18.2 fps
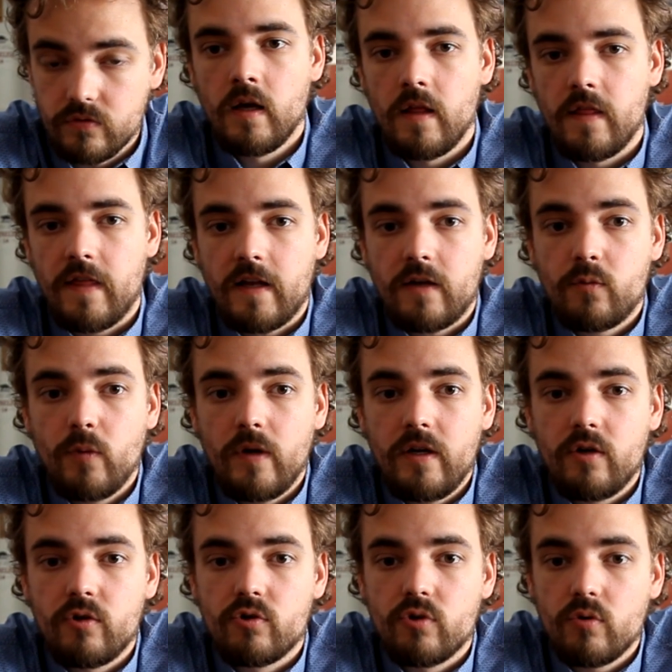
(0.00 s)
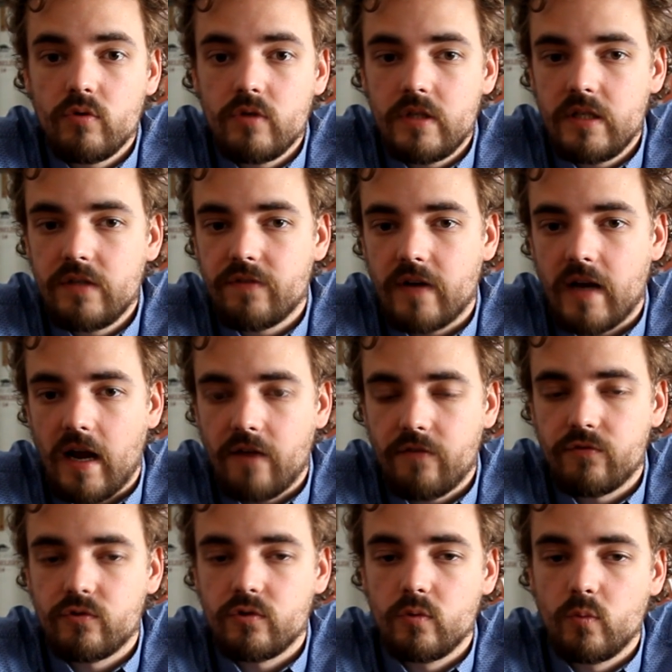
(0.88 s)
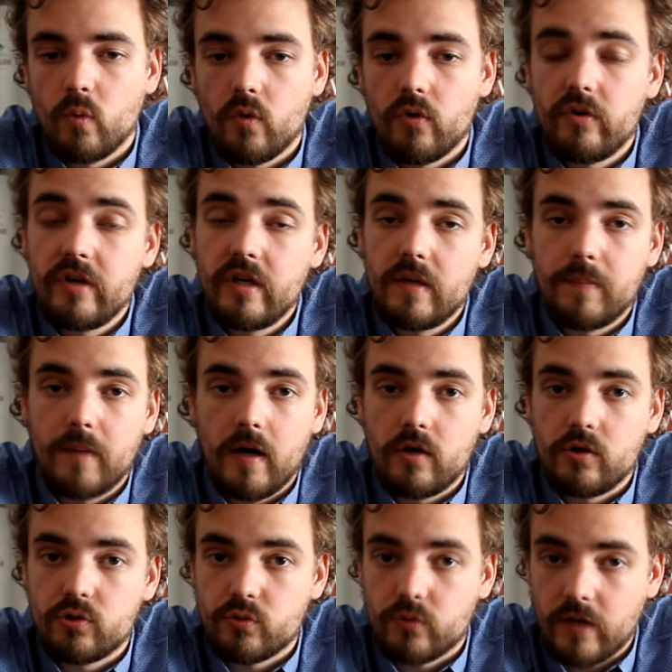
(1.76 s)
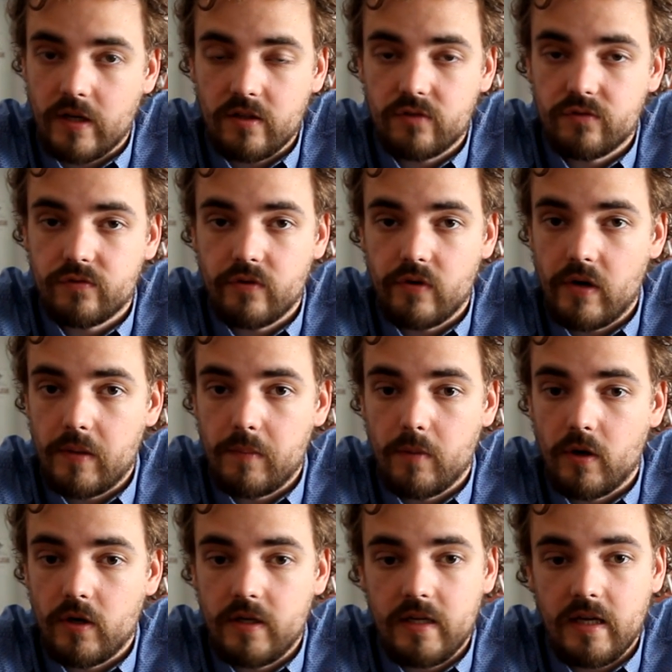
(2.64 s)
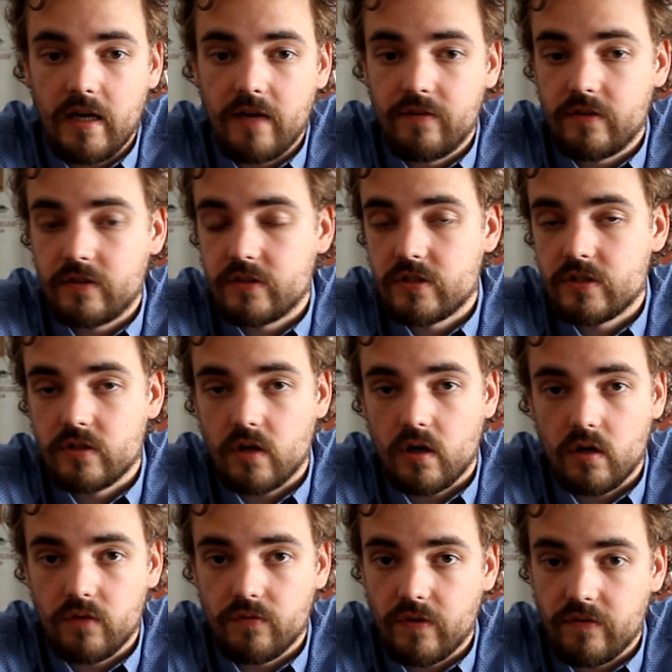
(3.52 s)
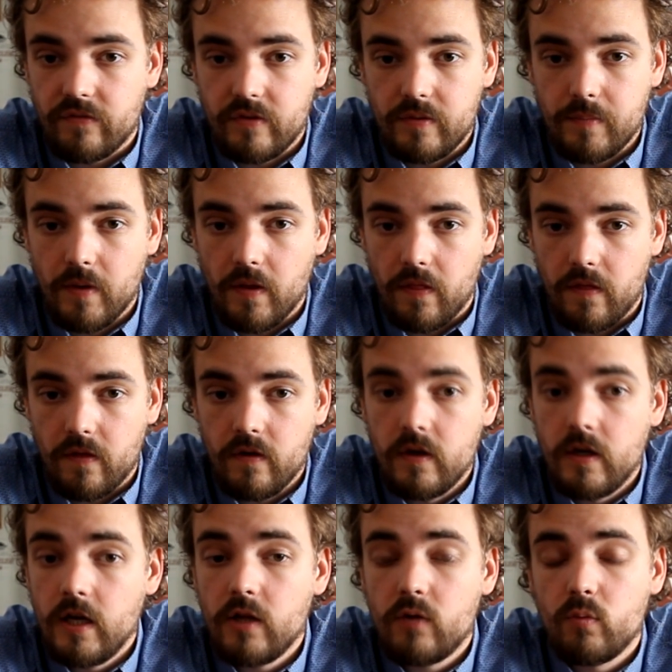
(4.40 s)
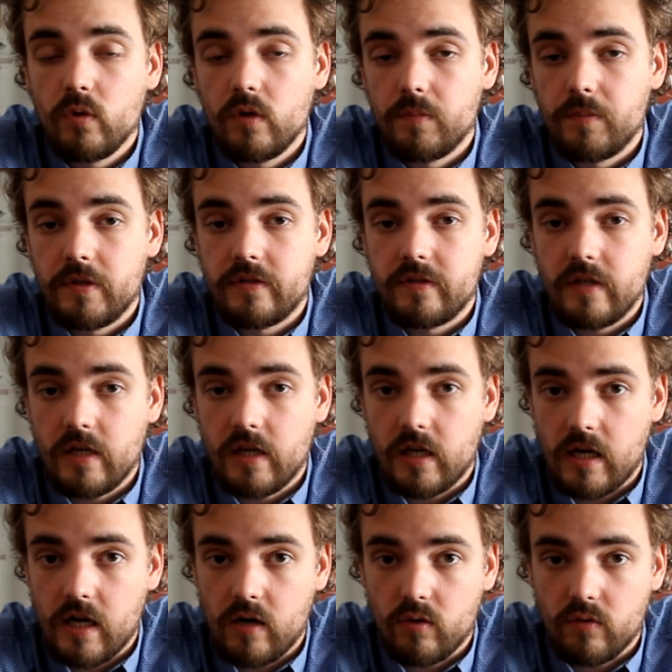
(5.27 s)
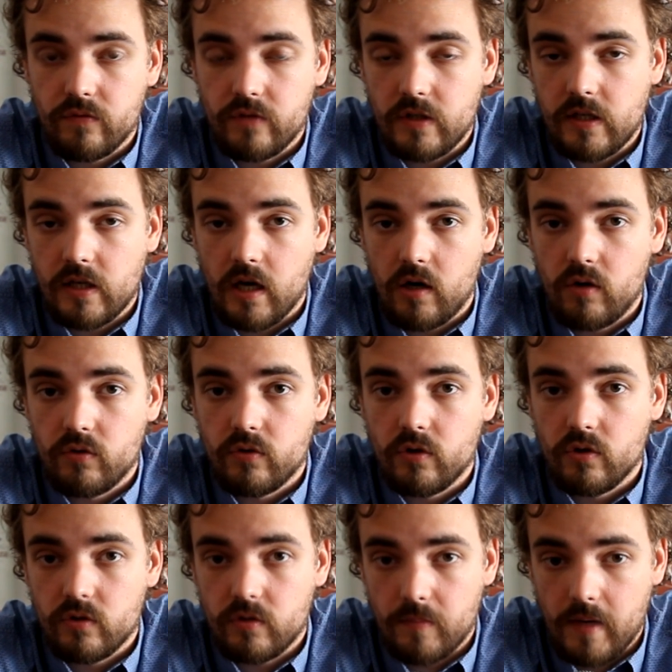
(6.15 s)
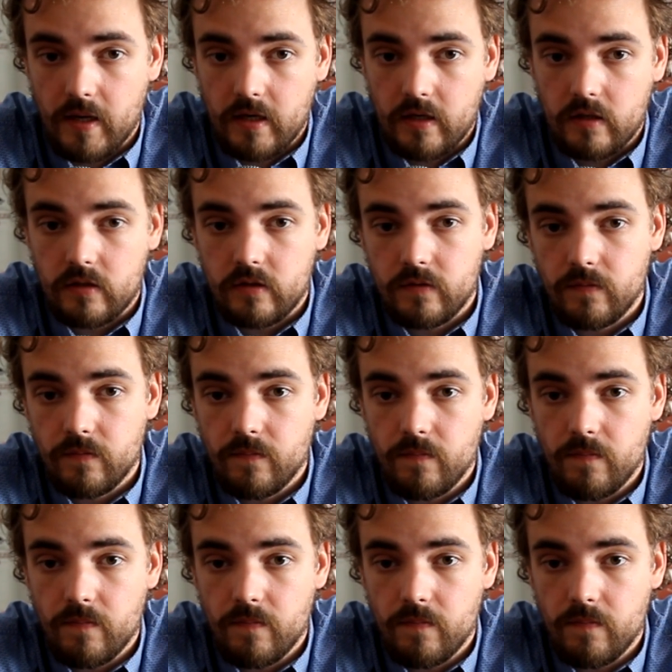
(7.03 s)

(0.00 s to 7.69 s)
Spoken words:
That way you don't even have to worry about transferring money at the start of every month. It will be taken out of the account automatically.